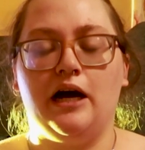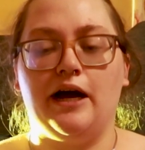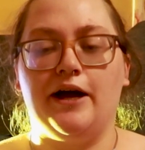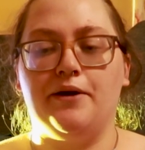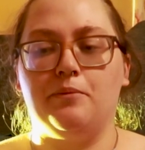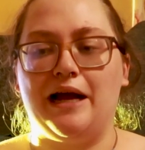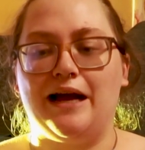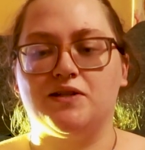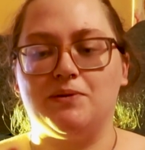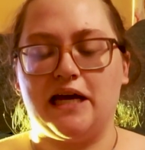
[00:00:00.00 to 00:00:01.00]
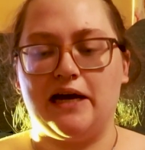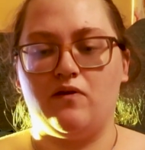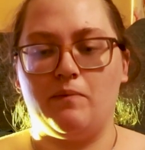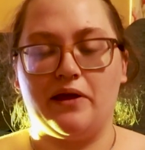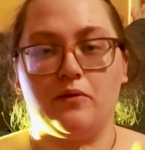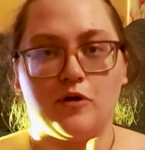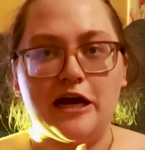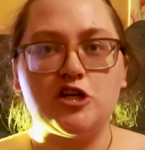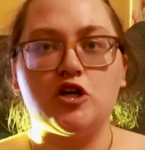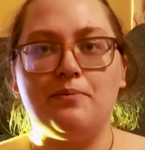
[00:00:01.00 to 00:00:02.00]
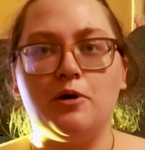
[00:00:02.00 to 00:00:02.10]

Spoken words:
I have to be careful about the pressure I